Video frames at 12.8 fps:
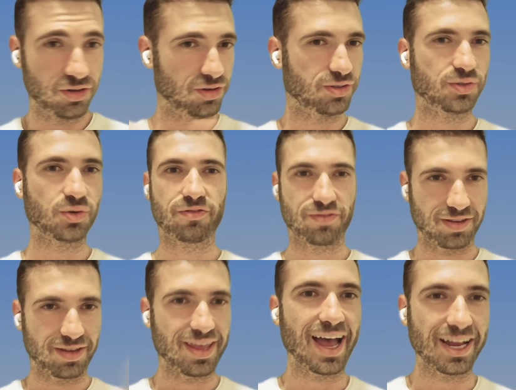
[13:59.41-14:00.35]
sort of
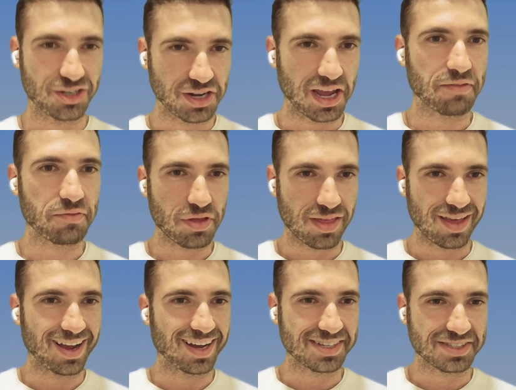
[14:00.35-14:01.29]
catching
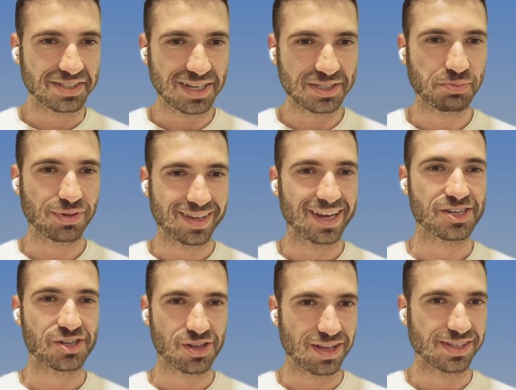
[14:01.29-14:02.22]
everything as
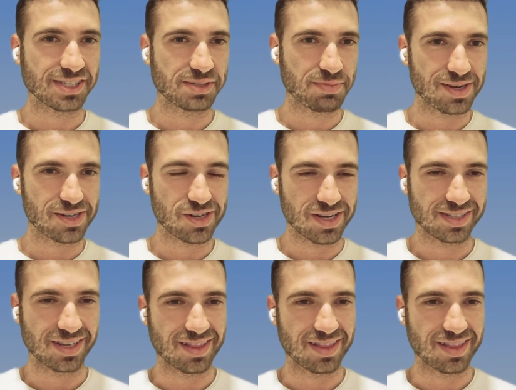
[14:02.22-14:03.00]
potentially suspicious,